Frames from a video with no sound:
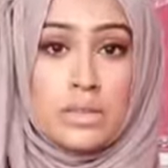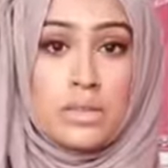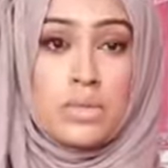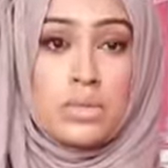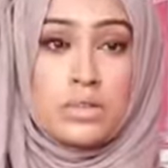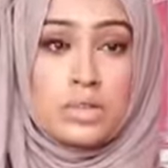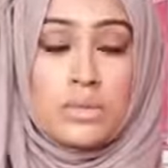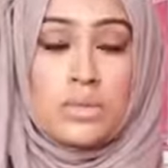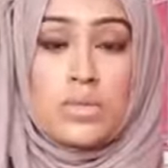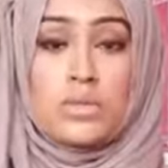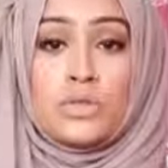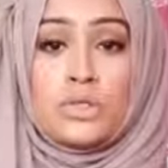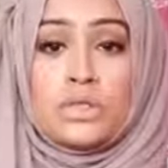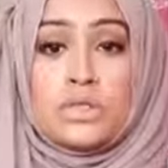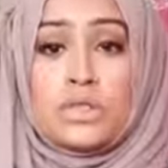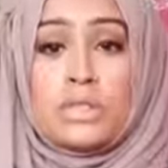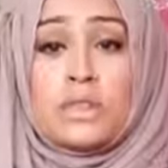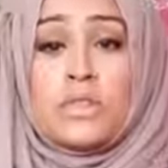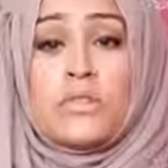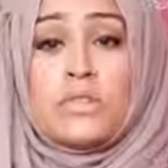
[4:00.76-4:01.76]
in your wardrobe. You
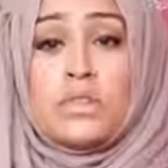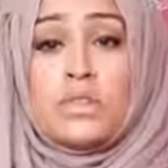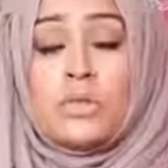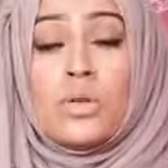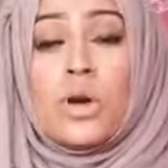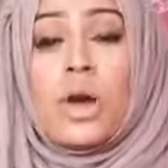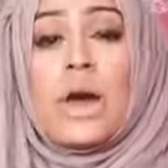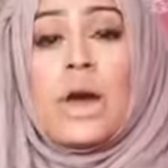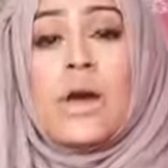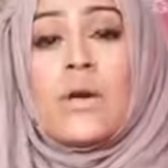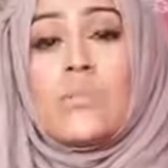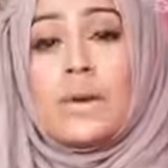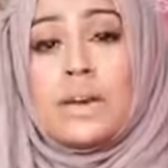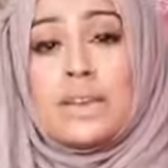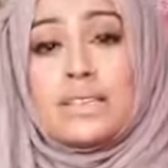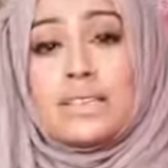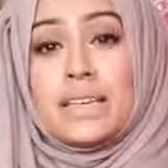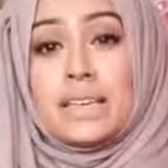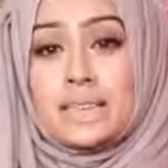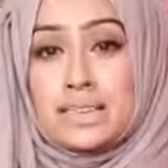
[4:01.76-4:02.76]
just need a few
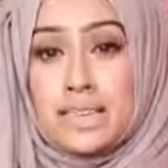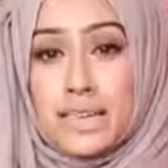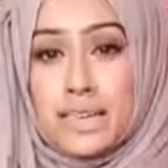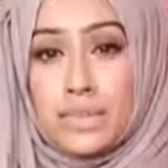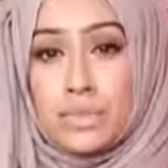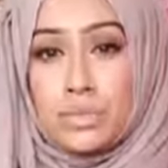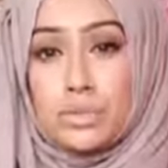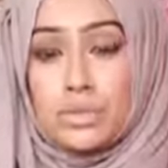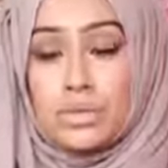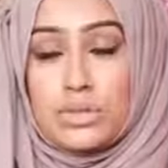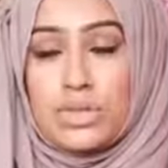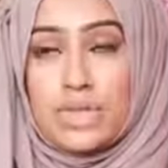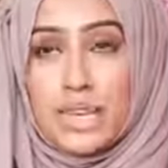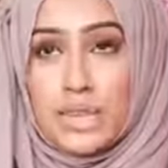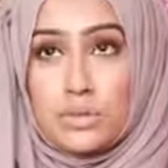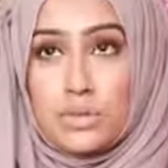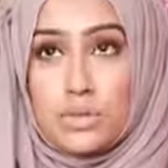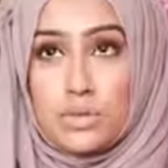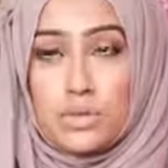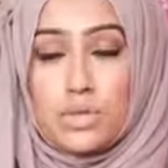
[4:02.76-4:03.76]
basic
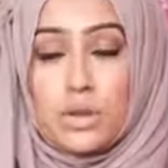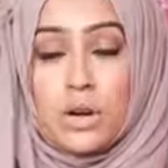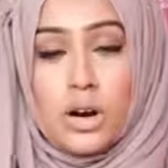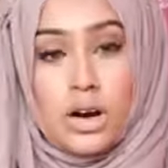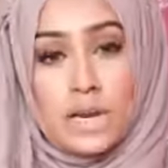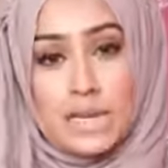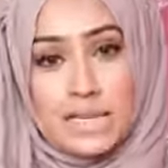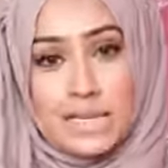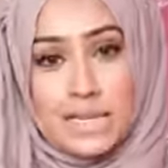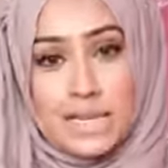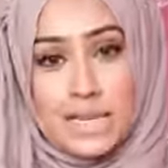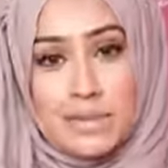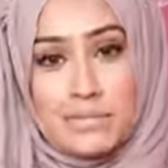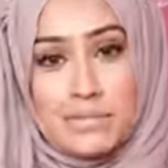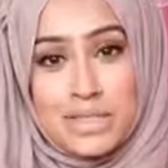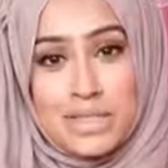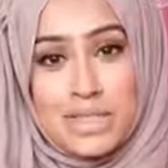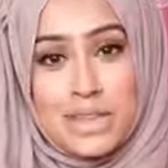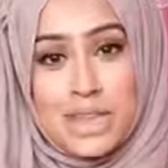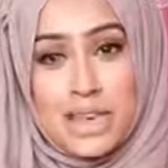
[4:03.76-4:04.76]
staple
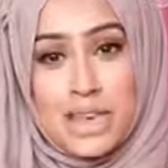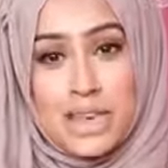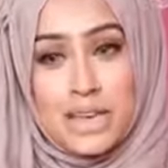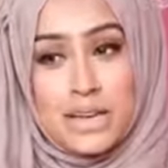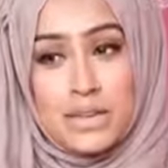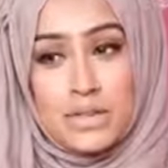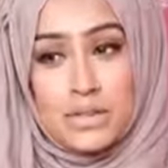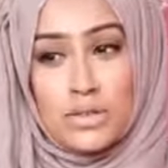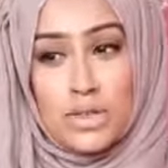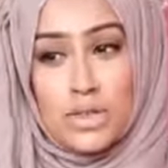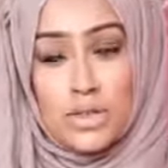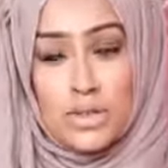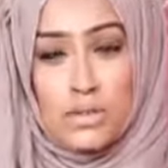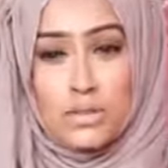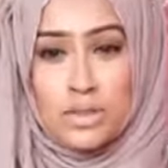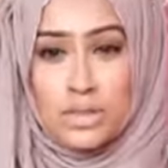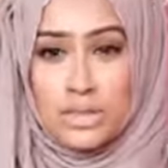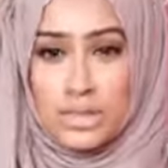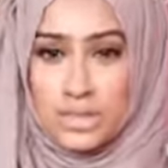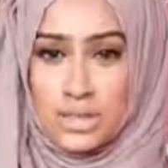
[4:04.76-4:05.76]
items so that you
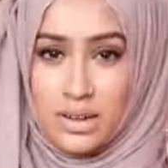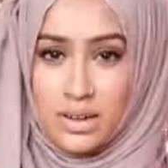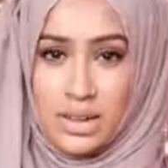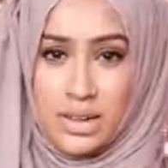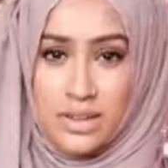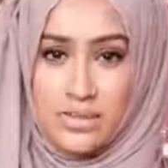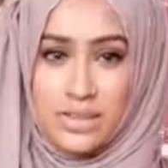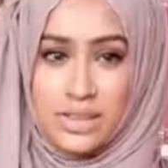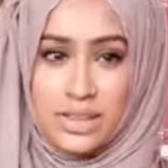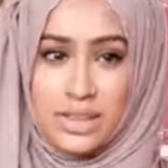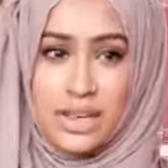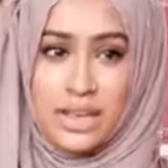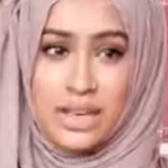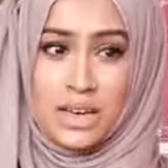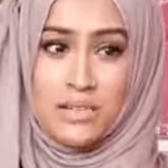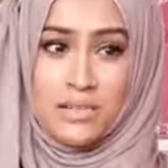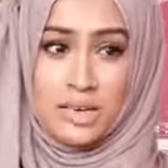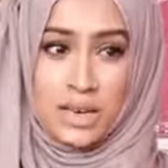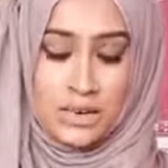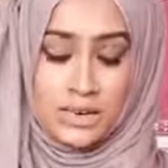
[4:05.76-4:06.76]
can style everything
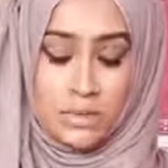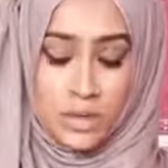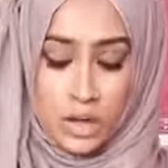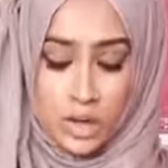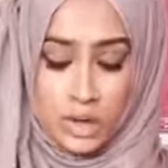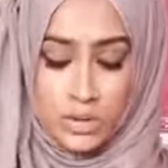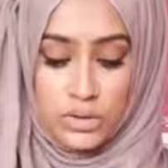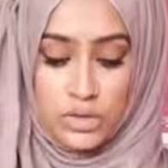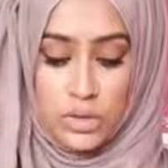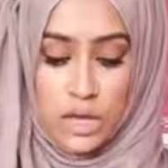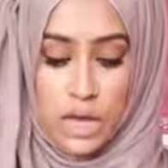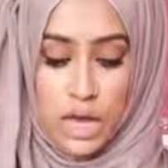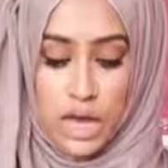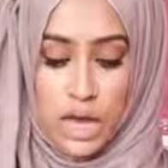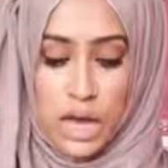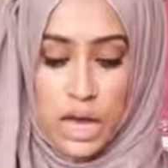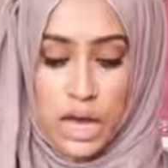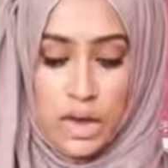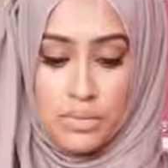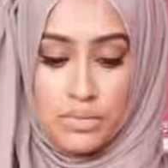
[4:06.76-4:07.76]
around those.
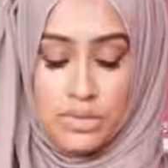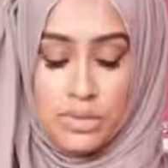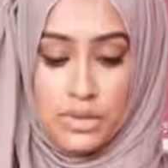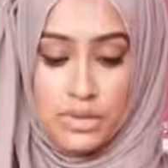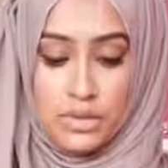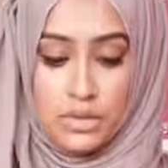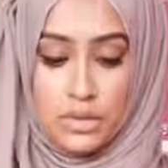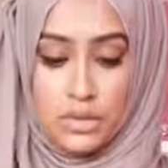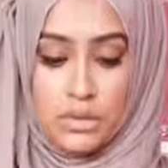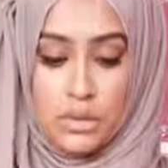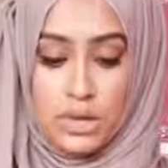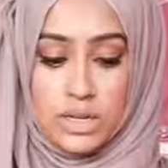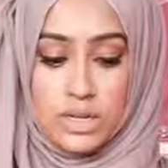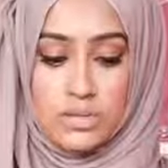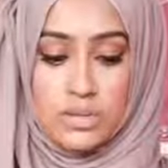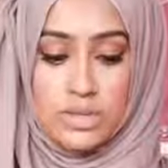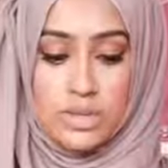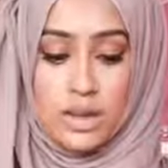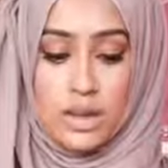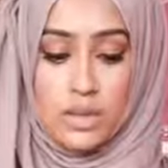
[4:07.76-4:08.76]
The other two
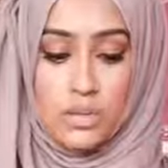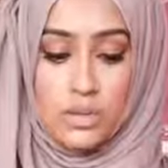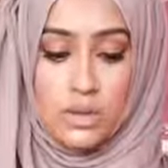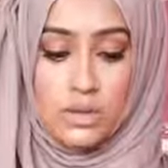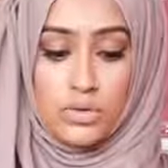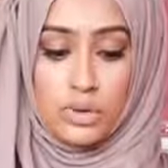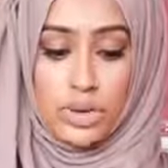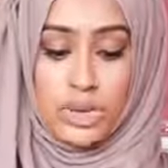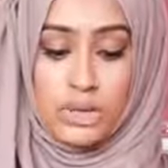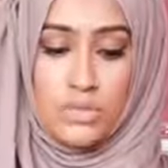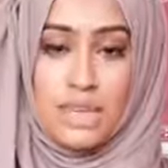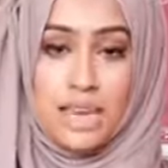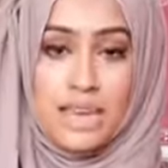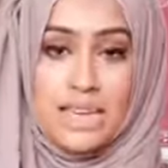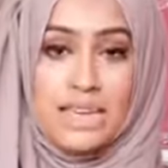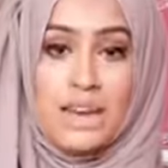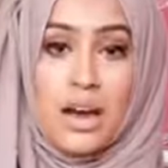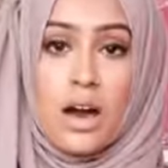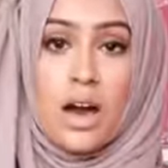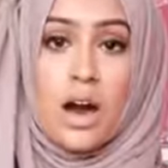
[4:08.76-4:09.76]
items that I would
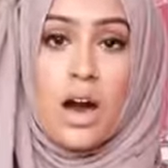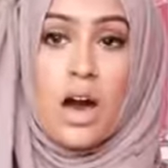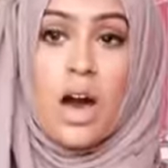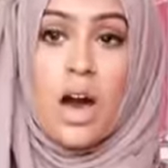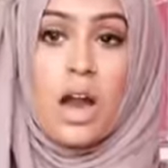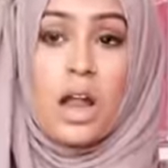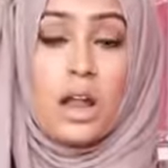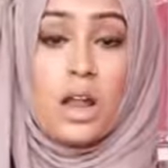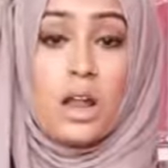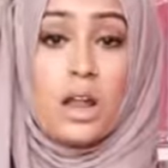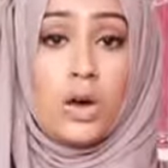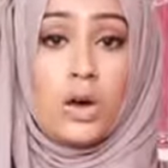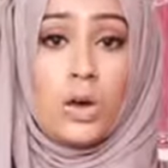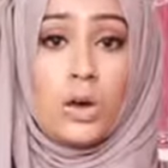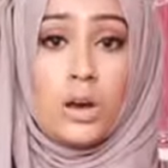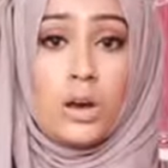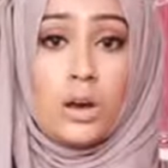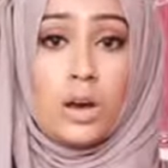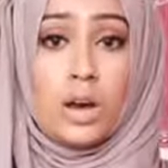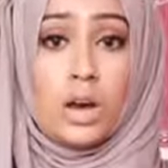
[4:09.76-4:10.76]
recommend are
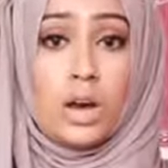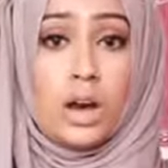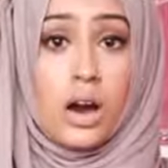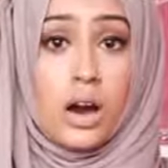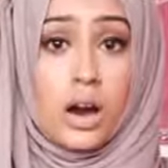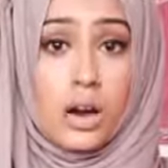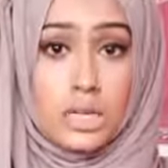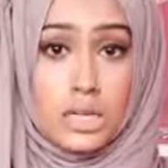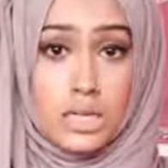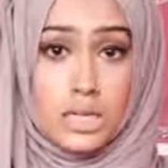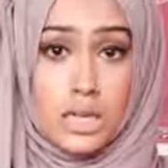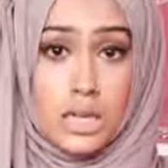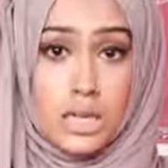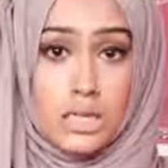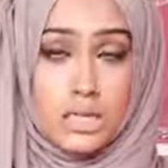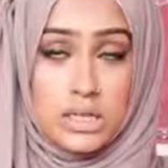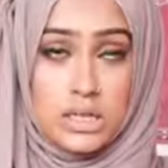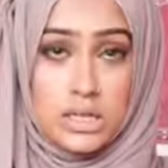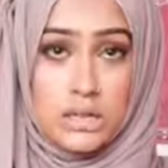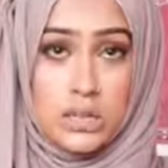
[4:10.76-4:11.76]
long
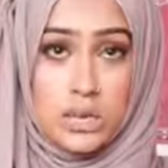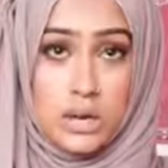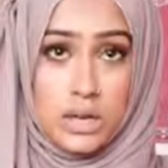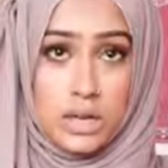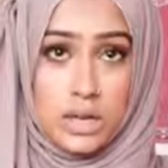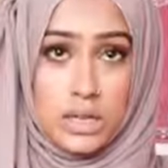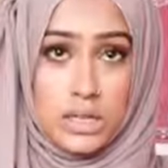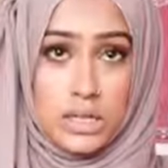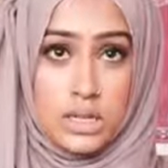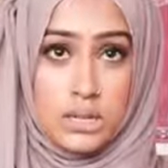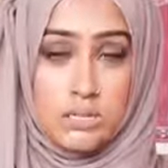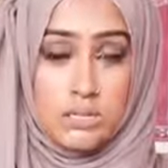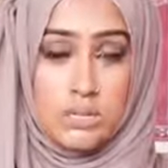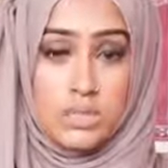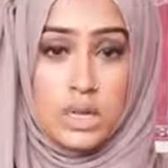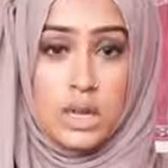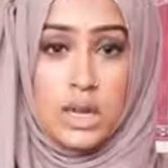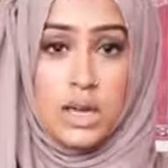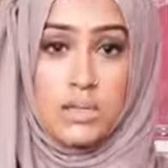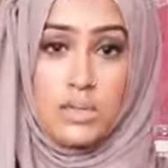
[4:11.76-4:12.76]
cardigans. One item,
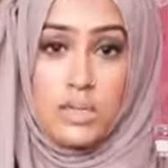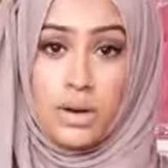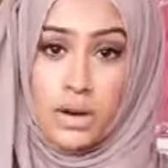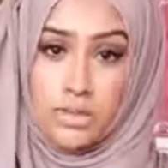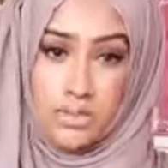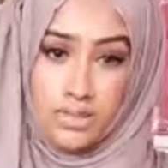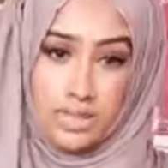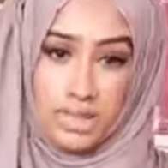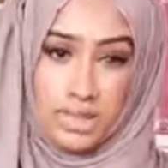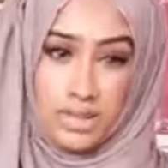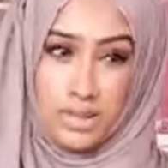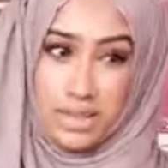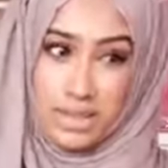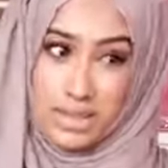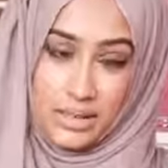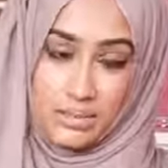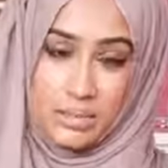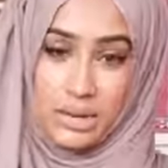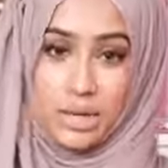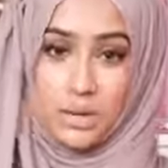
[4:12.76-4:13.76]
but I would say like
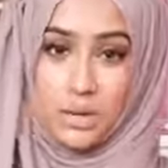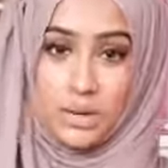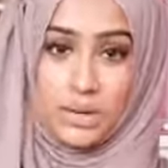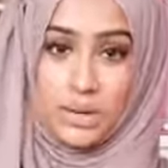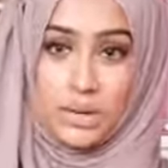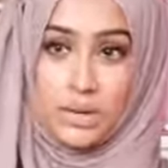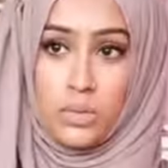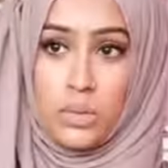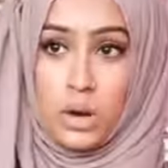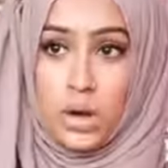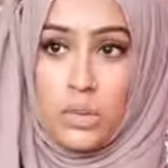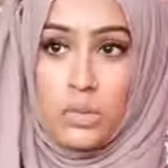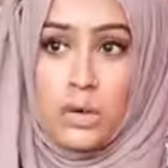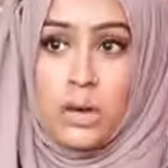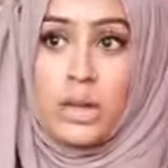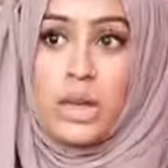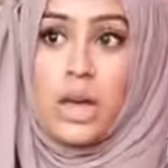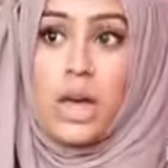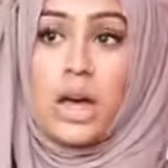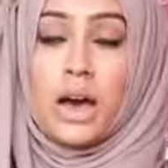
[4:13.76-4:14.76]
get a black one and a white
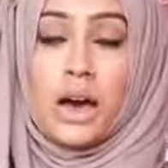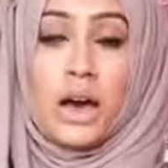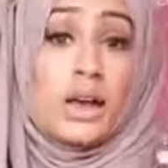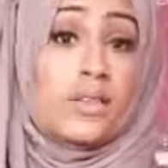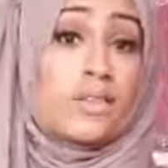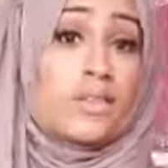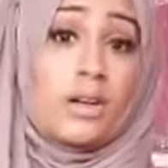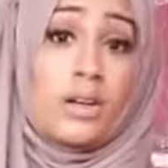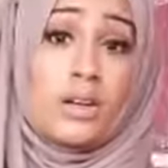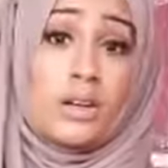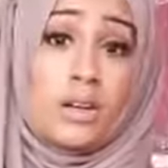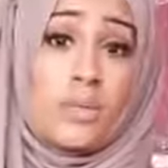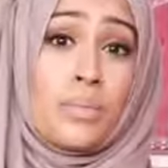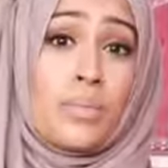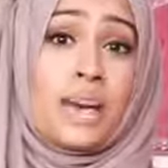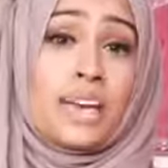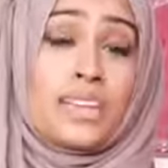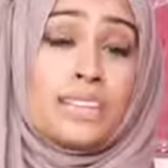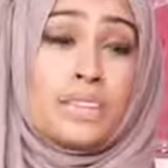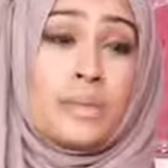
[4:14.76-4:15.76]
one. I've got a long
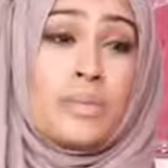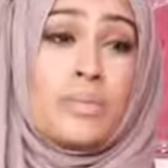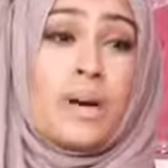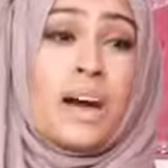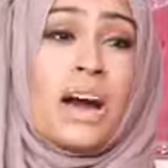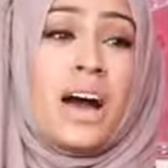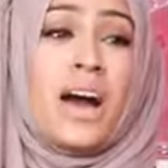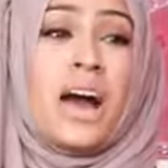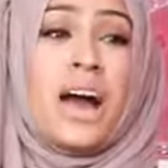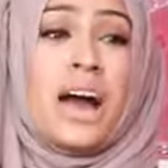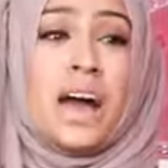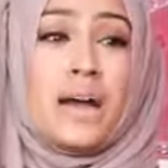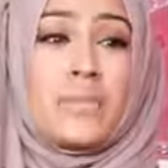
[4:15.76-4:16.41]
black jumper,